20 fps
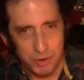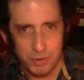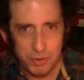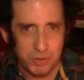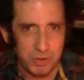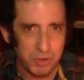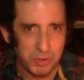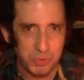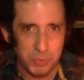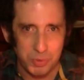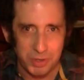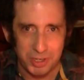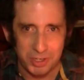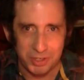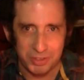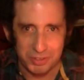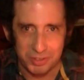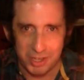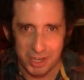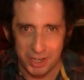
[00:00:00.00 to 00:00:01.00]
Who knows what
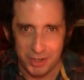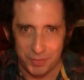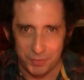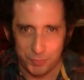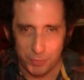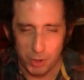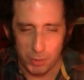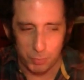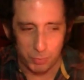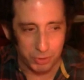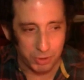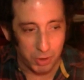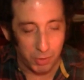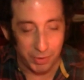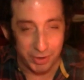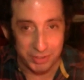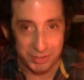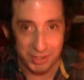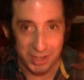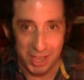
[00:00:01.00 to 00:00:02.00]
else kind of fun we're
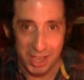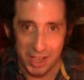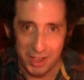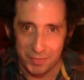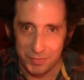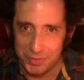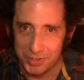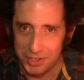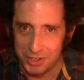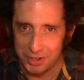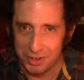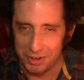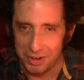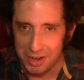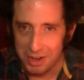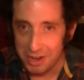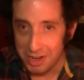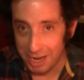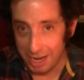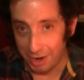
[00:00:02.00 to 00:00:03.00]
going to have
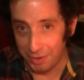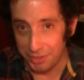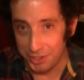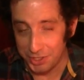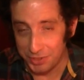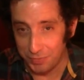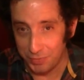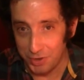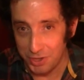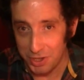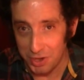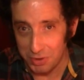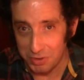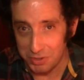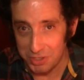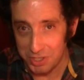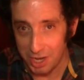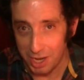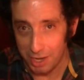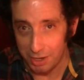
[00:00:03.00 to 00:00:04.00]
here on this video
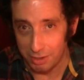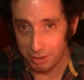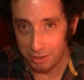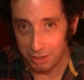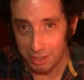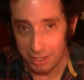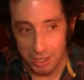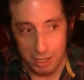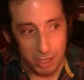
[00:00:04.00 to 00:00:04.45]
channel.